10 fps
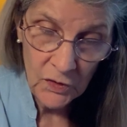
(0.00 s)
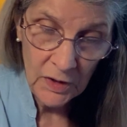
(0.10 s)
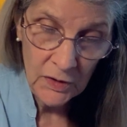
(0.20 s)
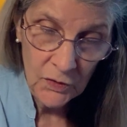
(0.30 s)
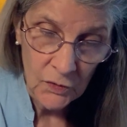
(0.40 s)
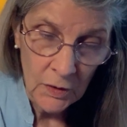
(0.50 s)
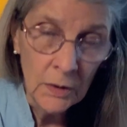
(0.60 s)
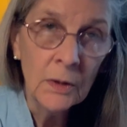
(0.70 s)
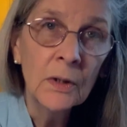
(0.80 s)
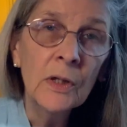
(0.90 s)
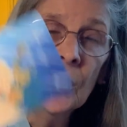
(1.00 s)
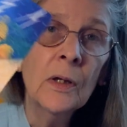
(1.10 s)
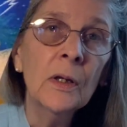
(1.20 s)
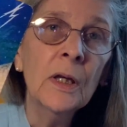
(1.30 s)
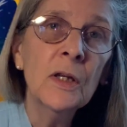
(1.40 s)

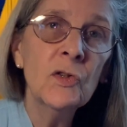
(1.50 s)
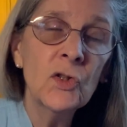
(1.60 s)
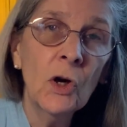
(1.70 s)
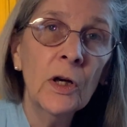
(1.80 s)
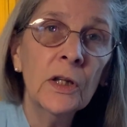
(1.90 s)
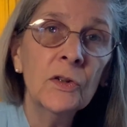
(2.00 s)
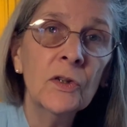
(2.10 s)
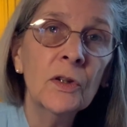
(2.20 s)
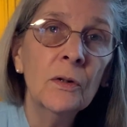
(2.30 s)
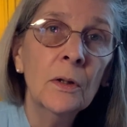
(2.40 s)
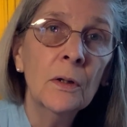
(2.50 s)
is talking to,